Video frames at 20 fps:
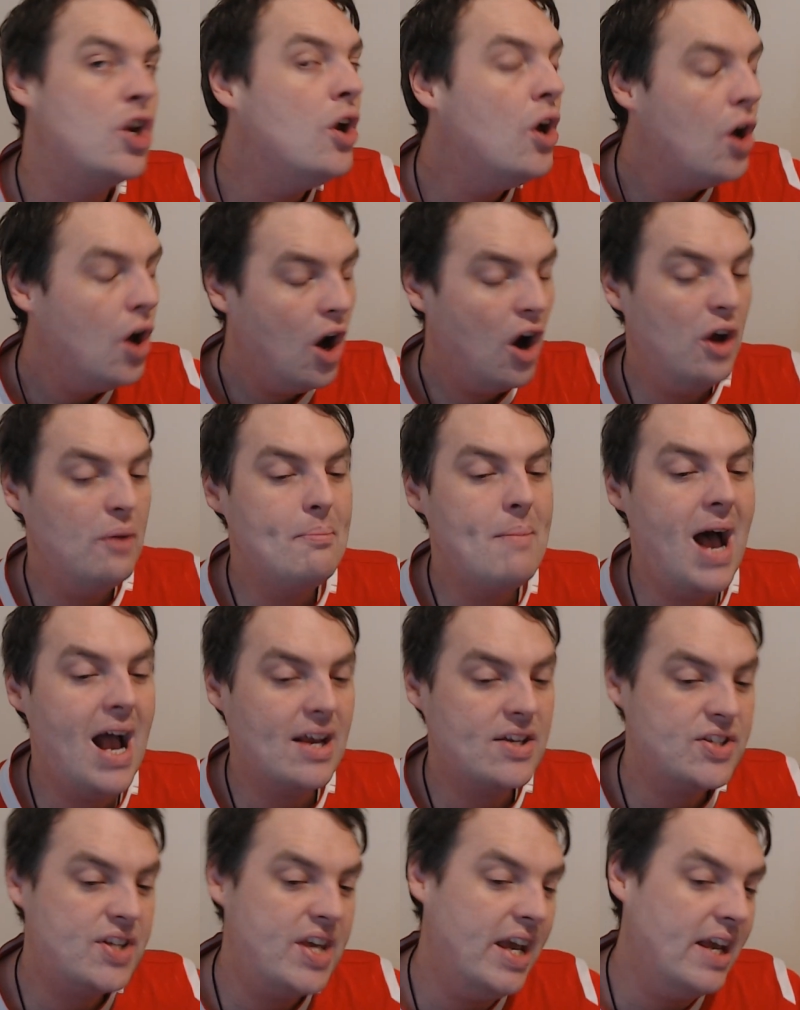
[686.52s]
on
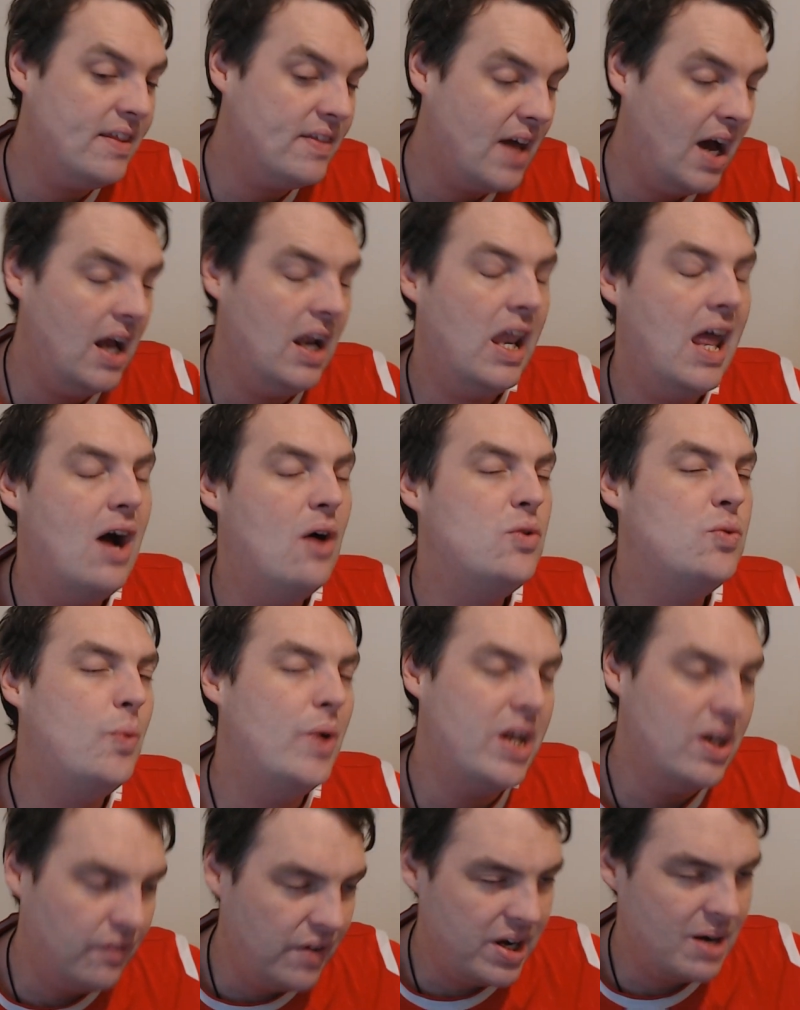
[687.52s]
Max King that allowed
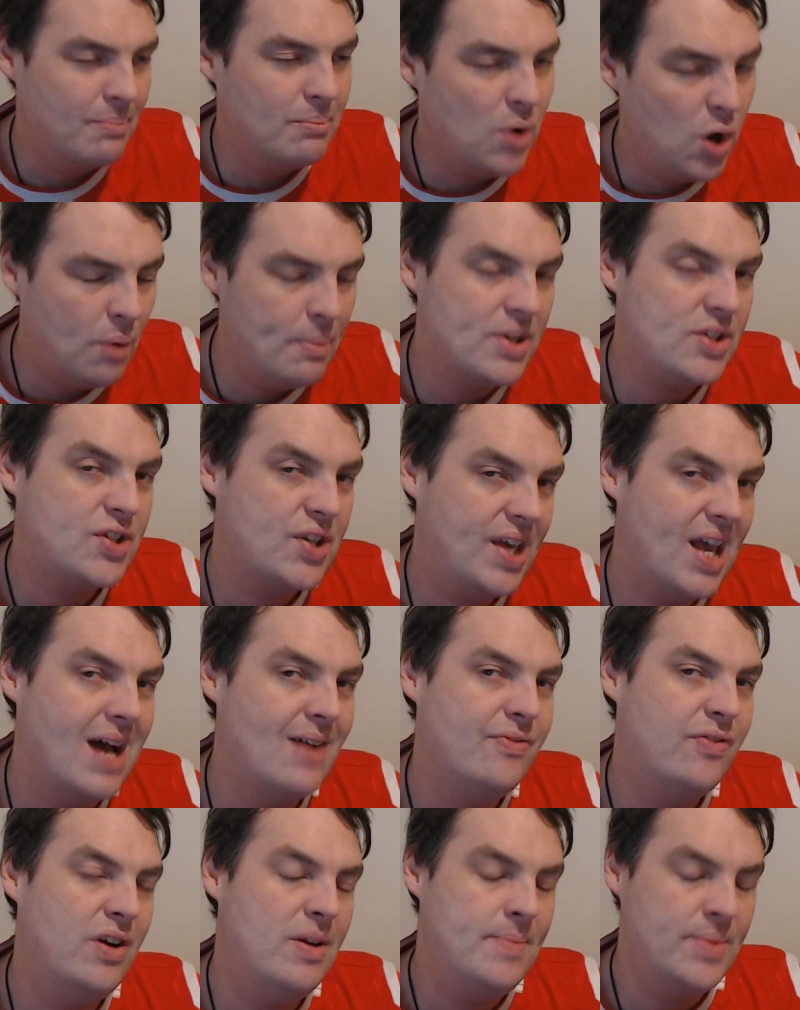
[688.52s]
Wheater in a moment to
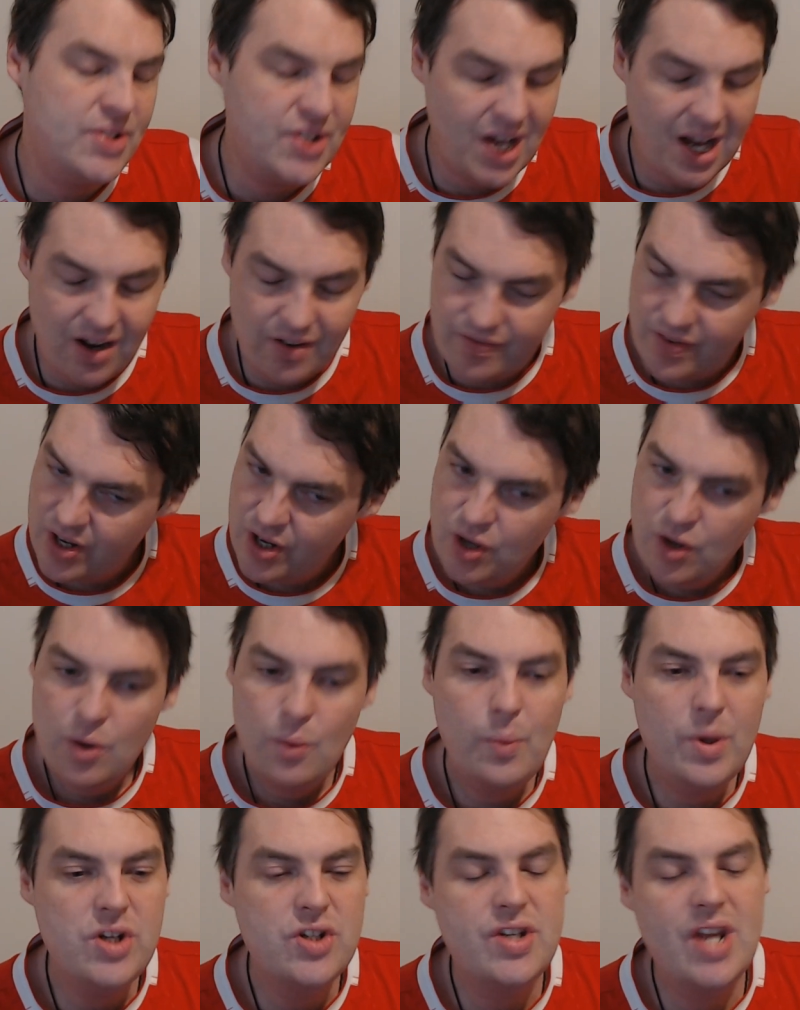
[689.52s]
gather himself,
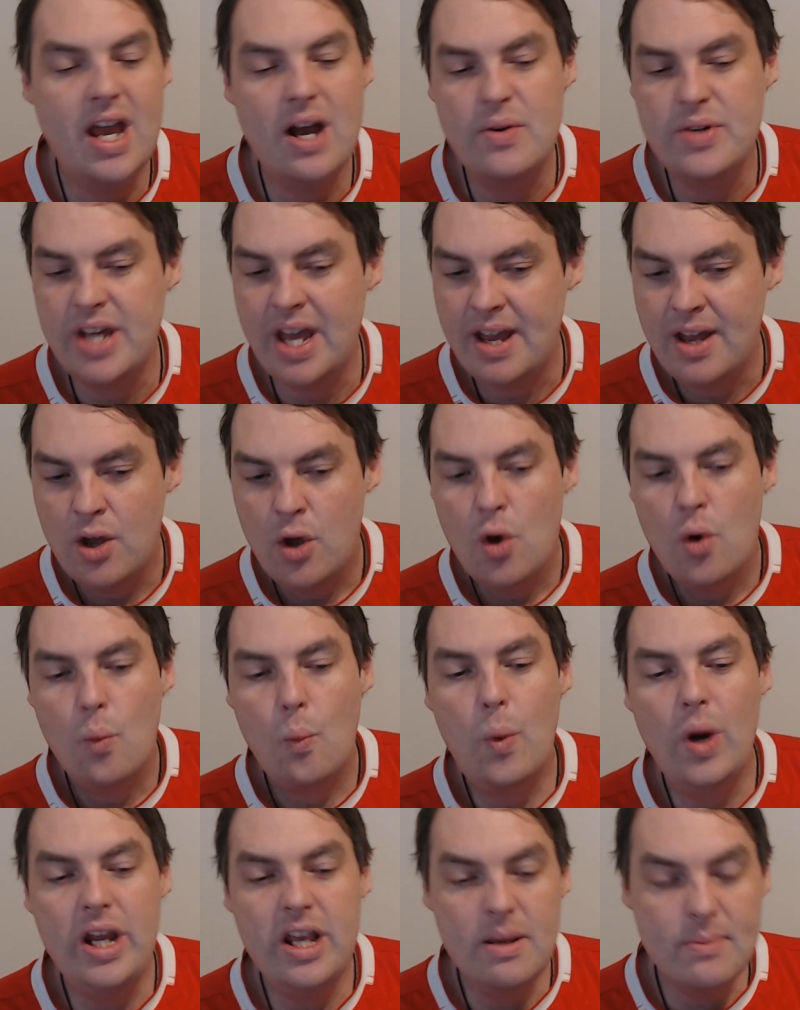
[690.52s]
which nailed it.
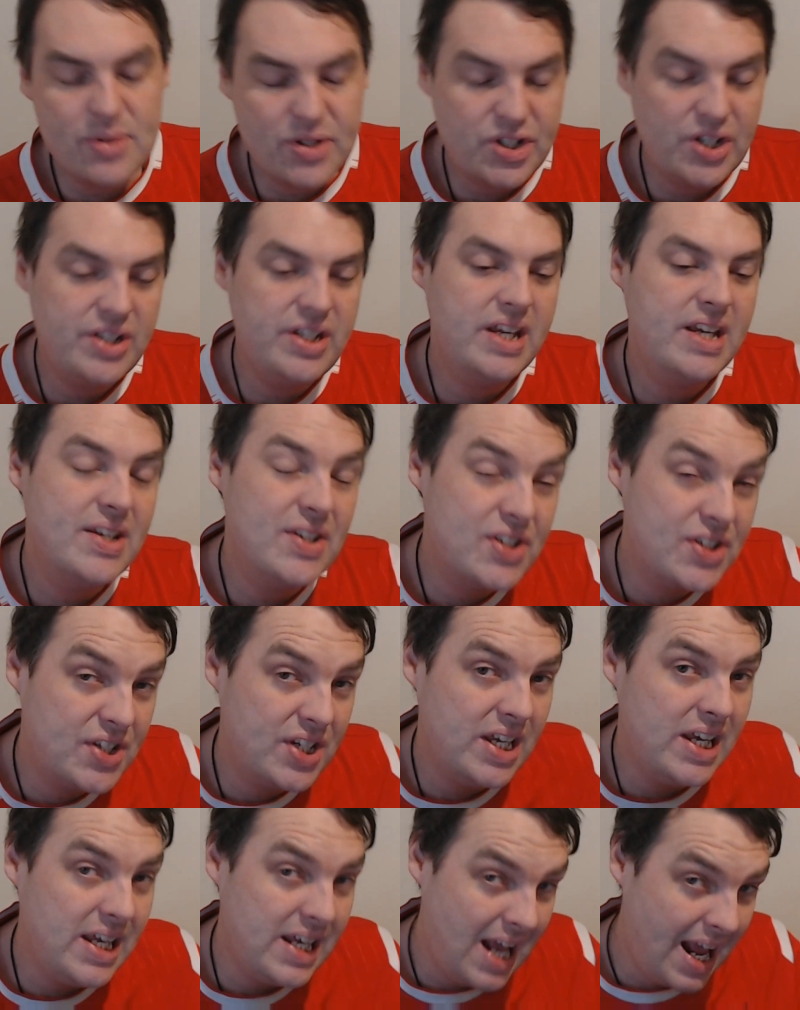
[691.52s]
Williamson, you can
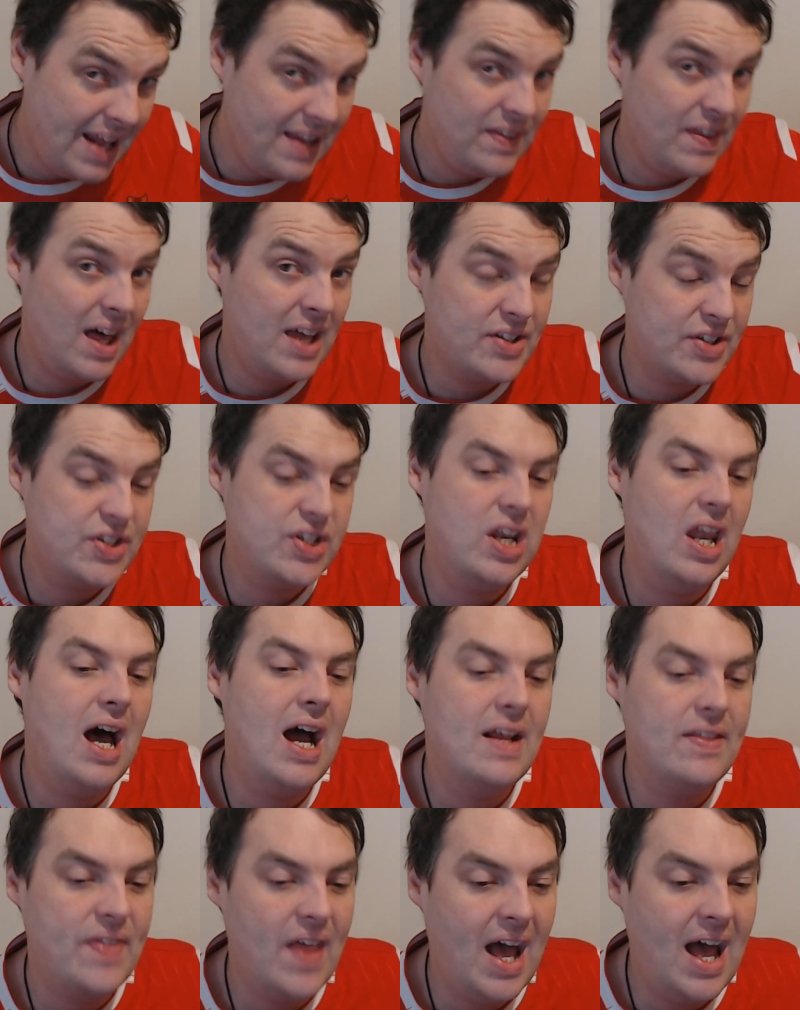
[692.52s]
see in that
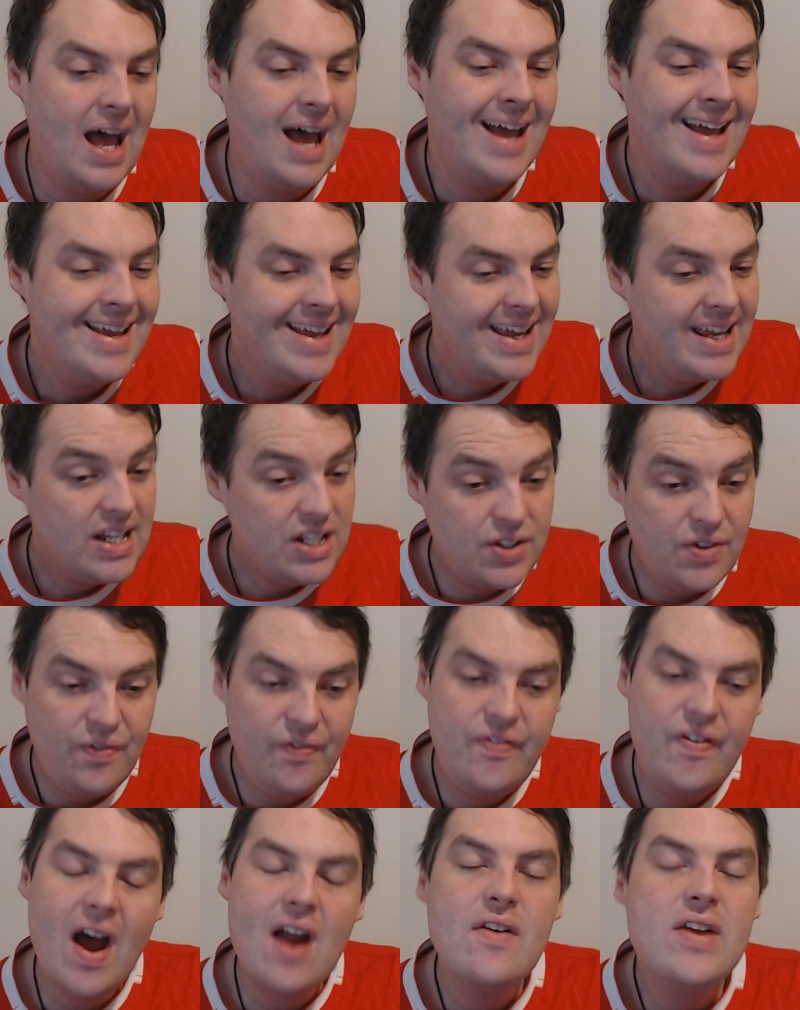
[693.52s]
slide there, he's
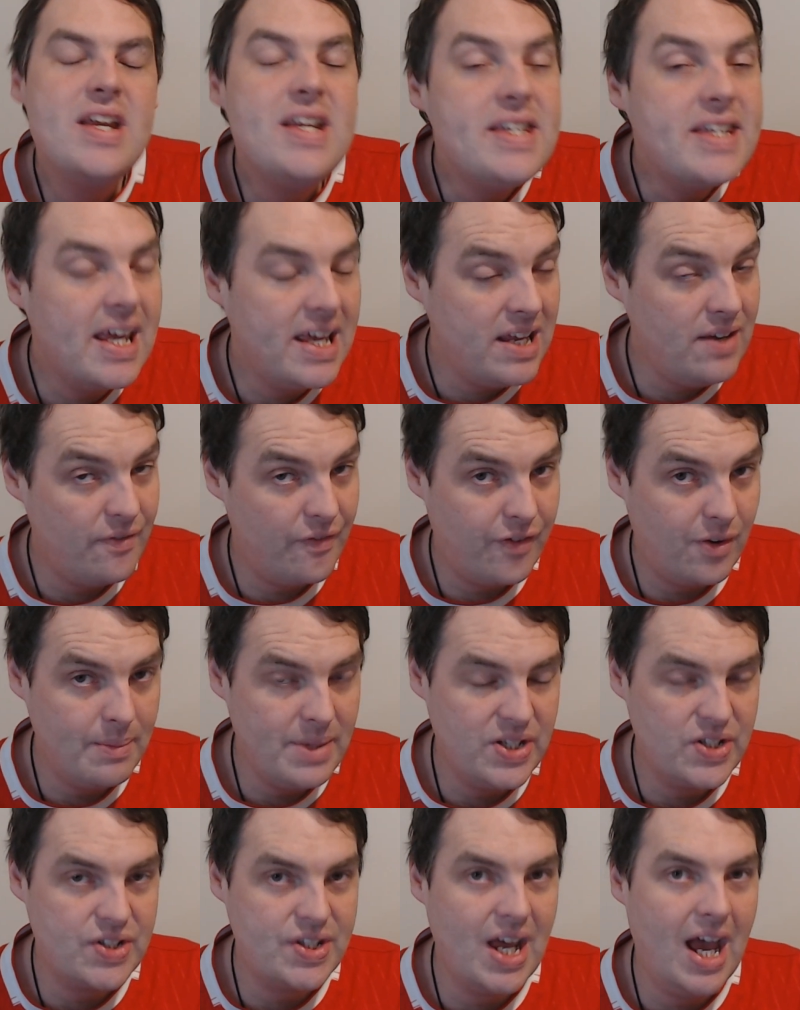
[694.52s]
very deep from
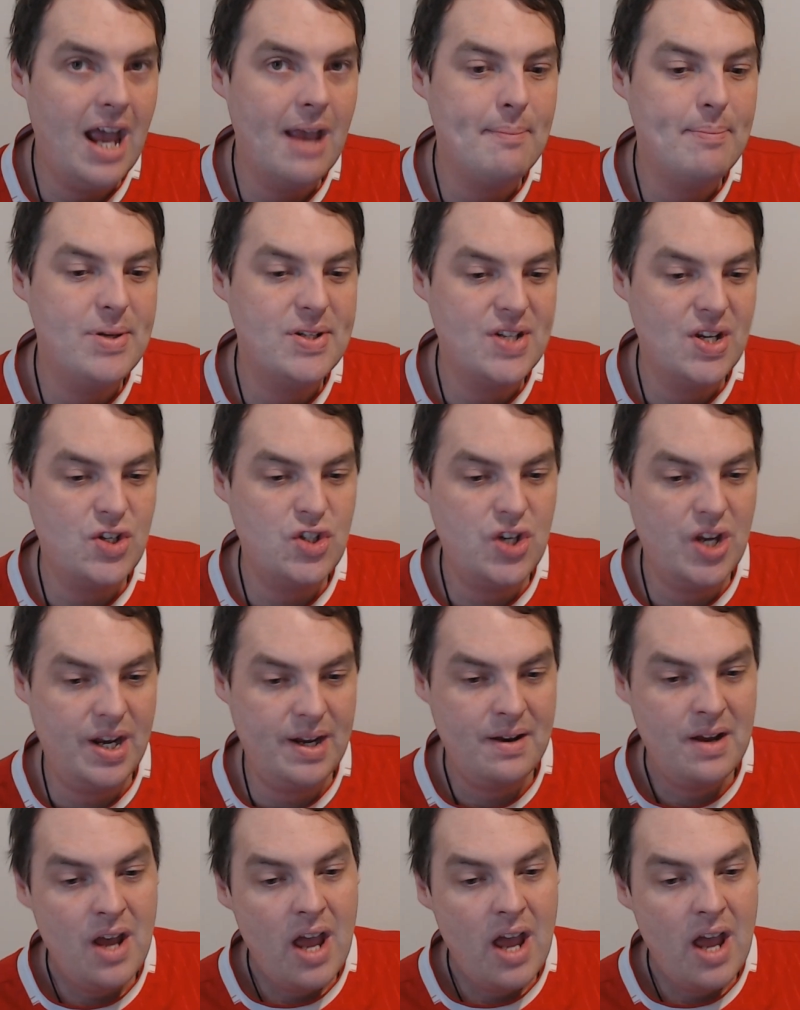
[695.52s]
his starting position.